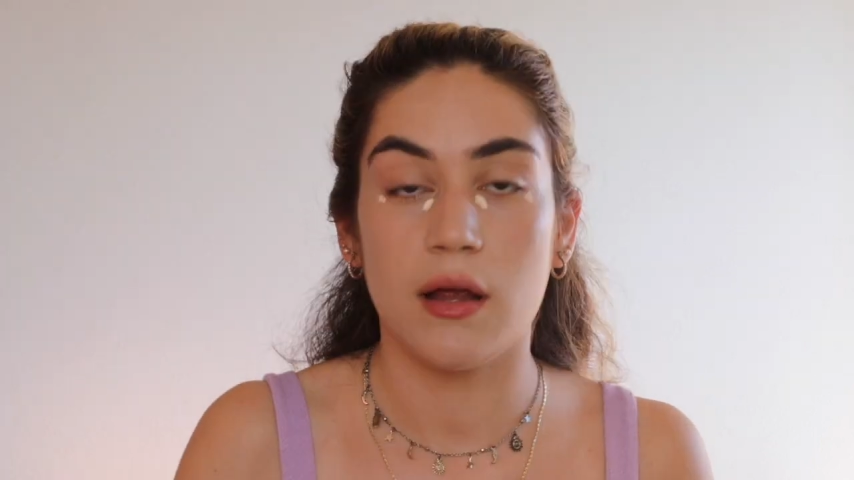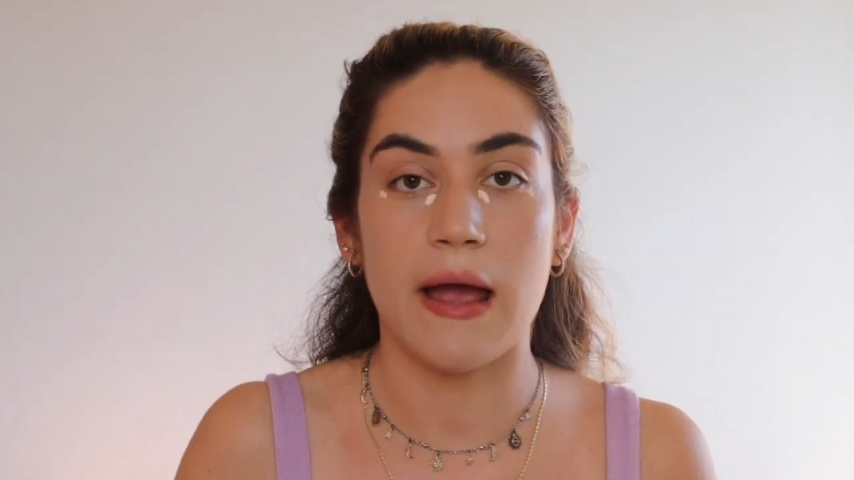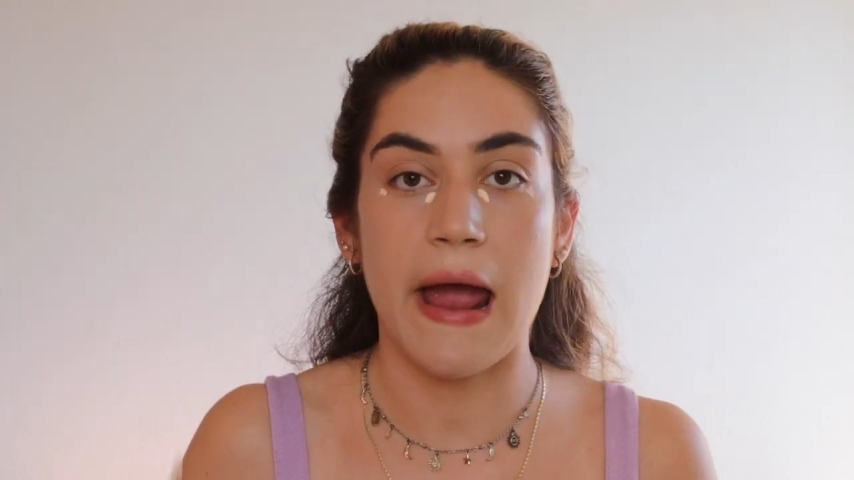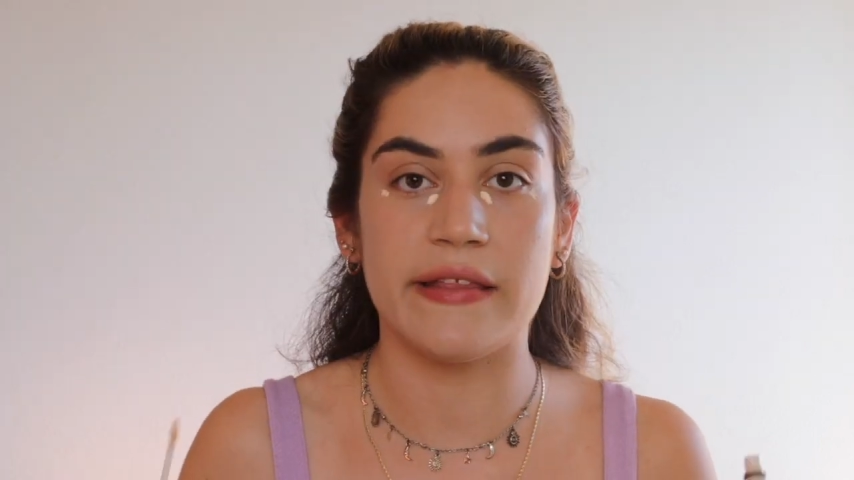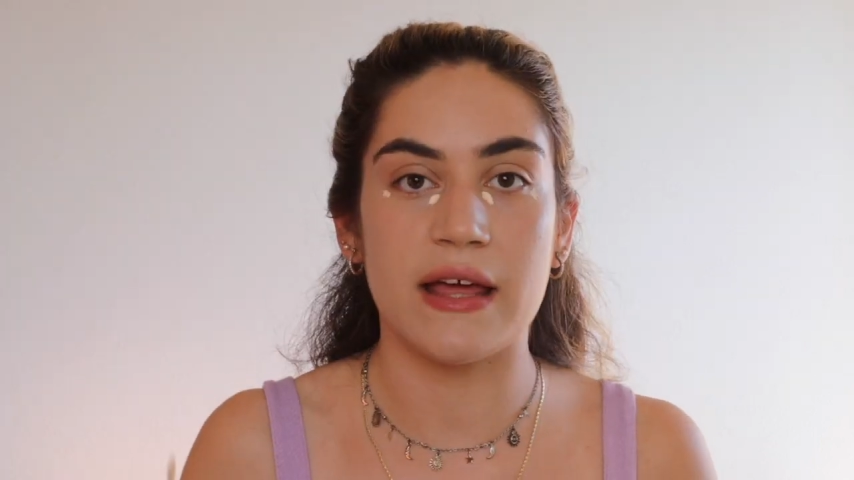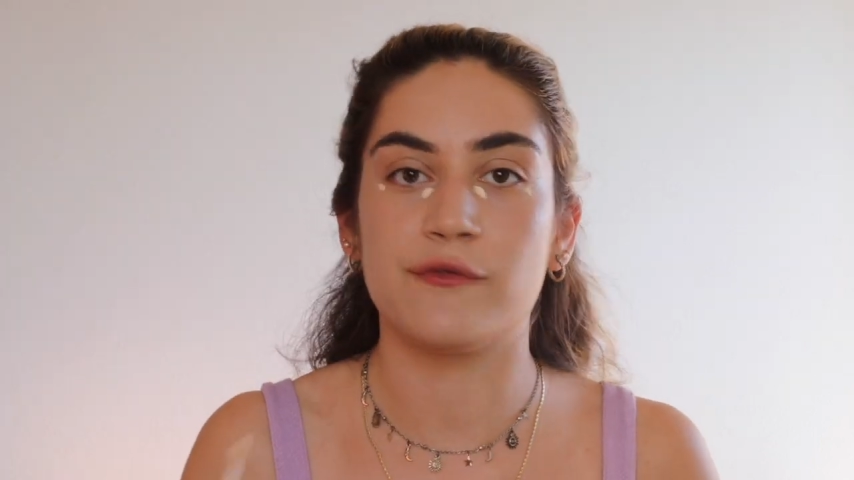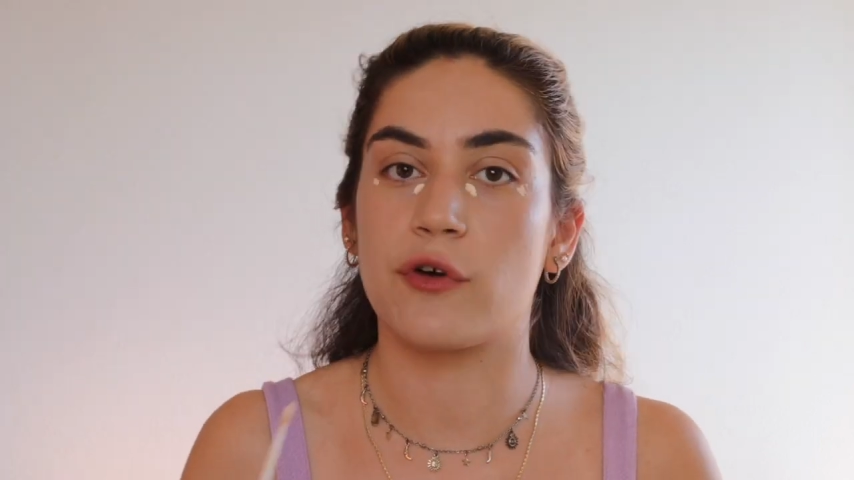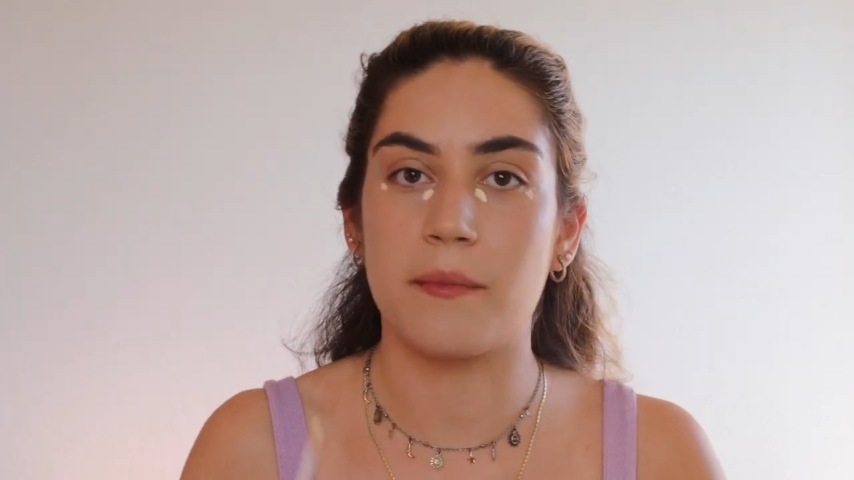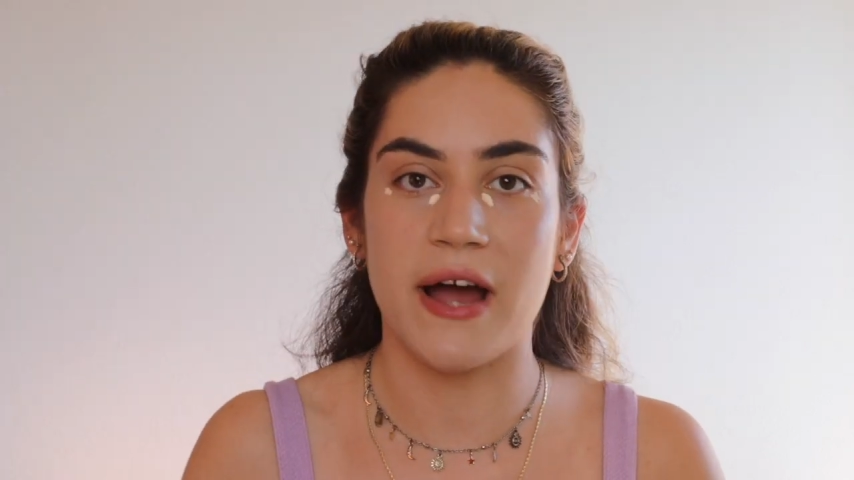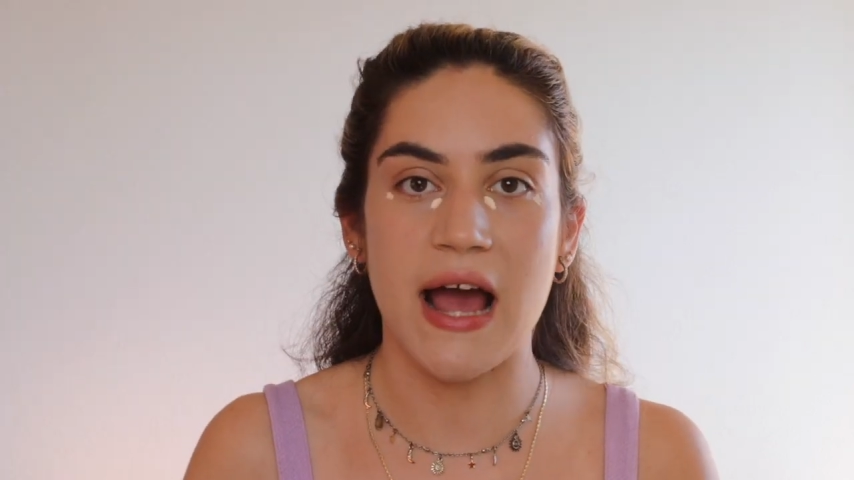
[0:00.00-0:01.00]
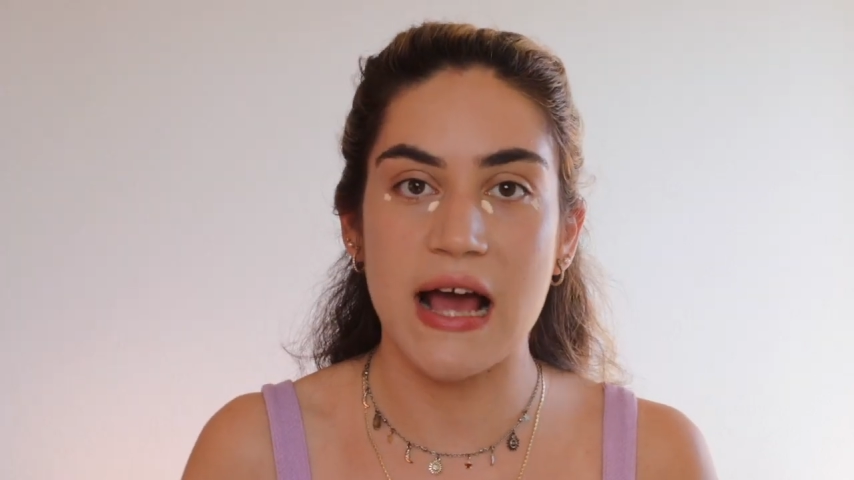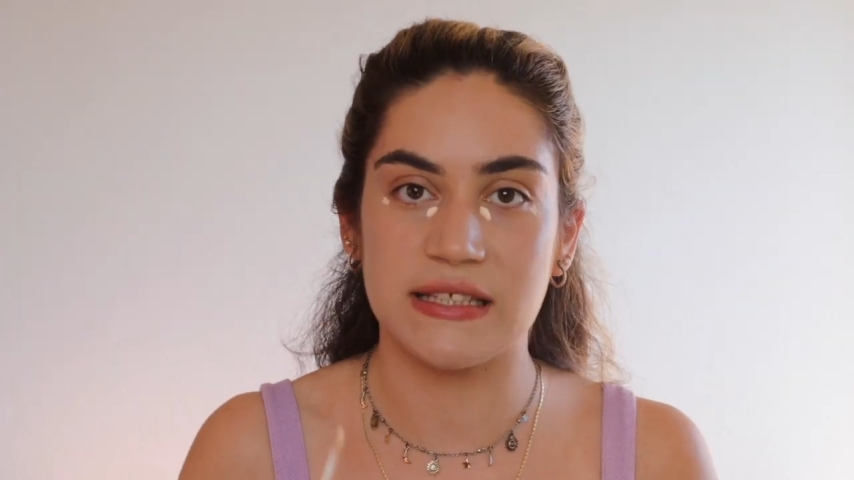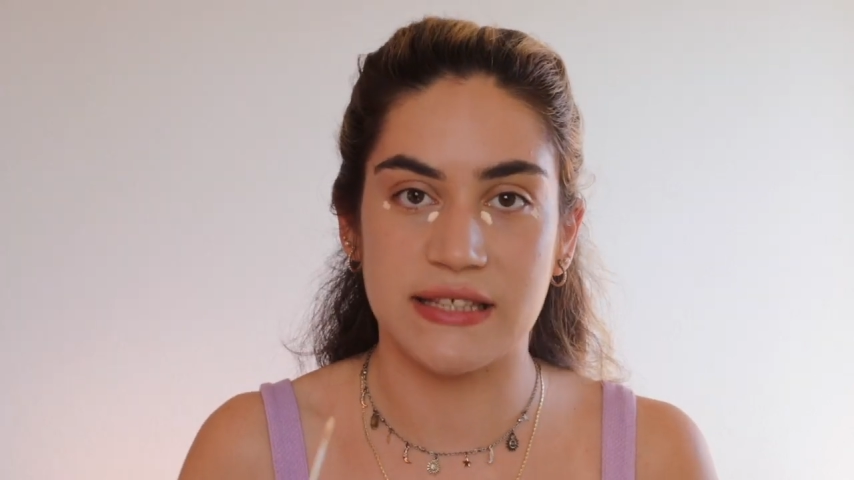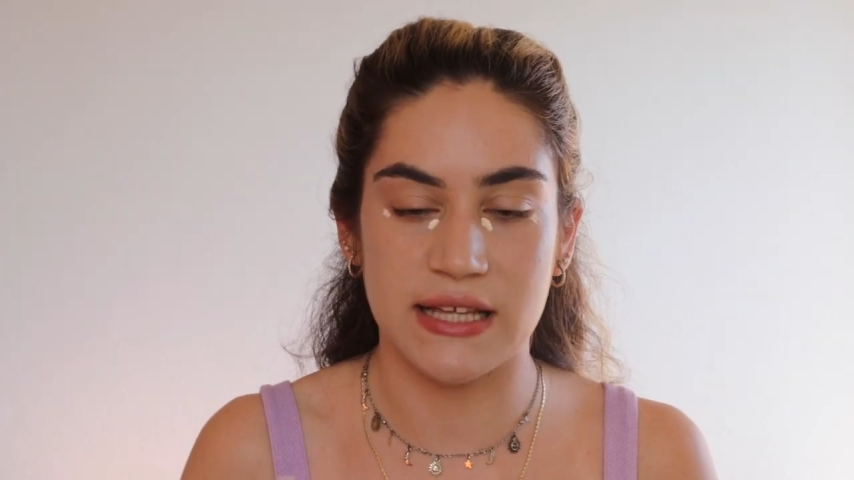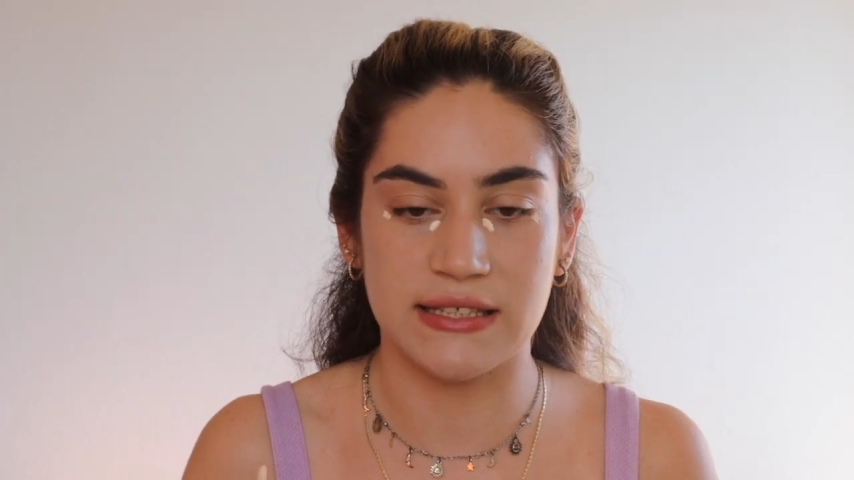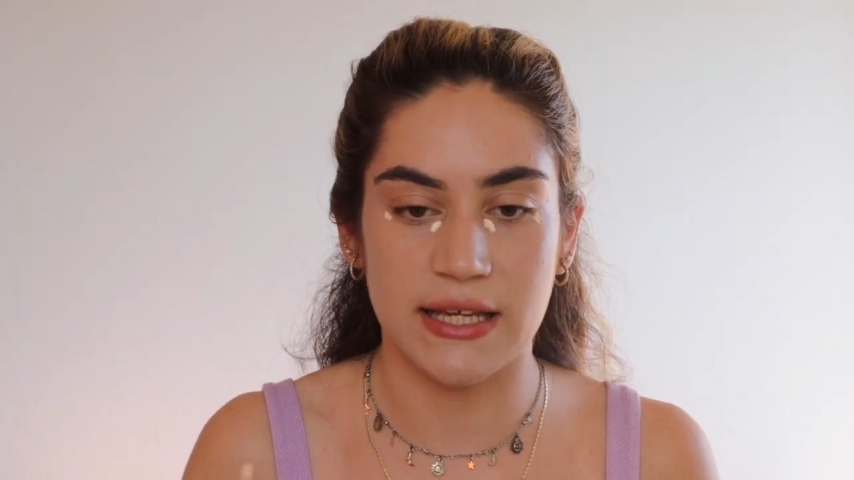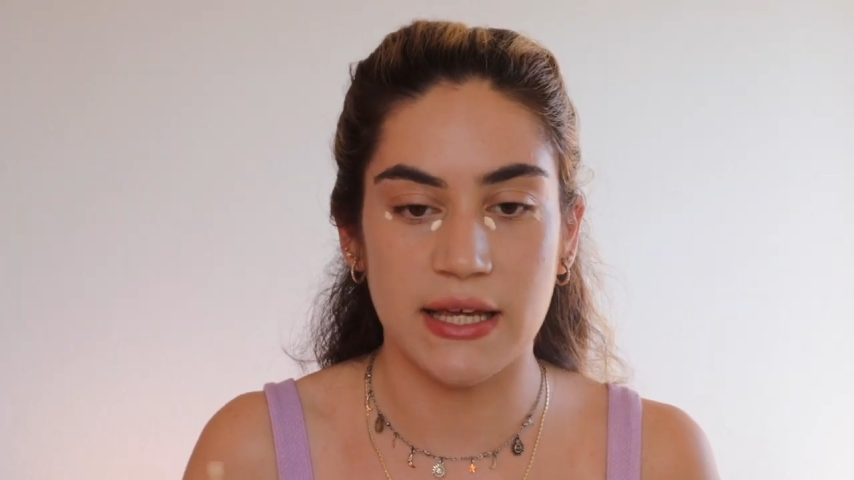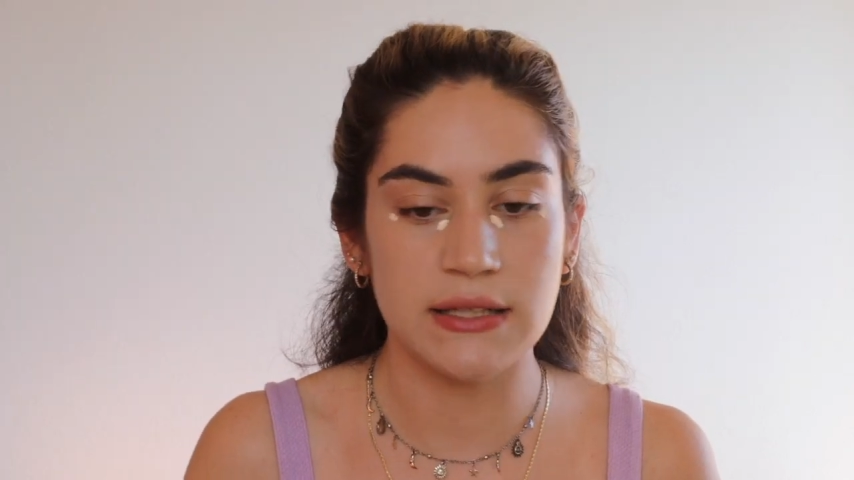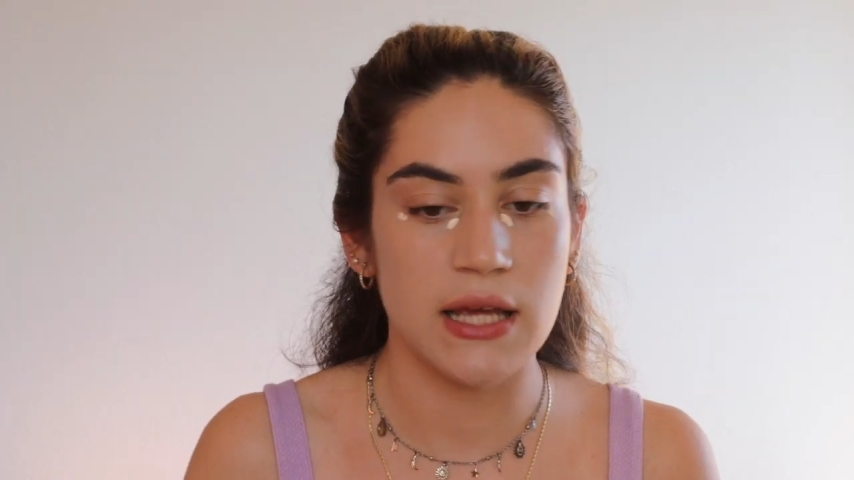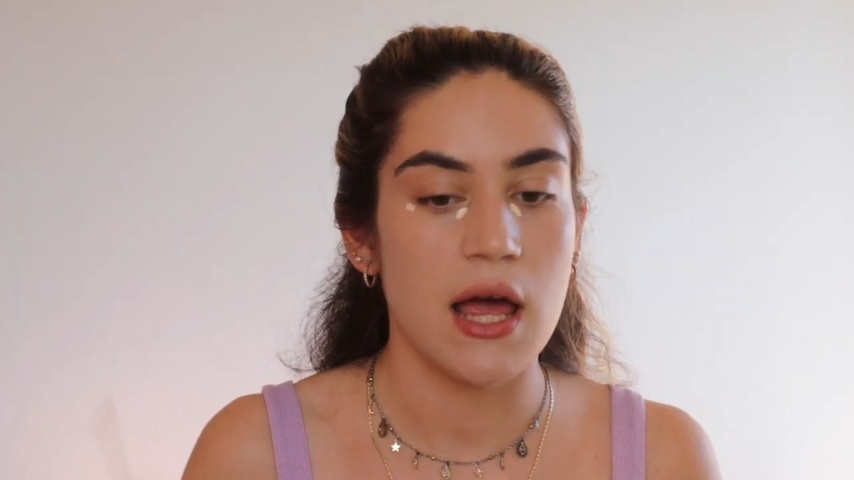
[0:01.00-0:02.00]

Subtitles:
And then for my eyes, that's it.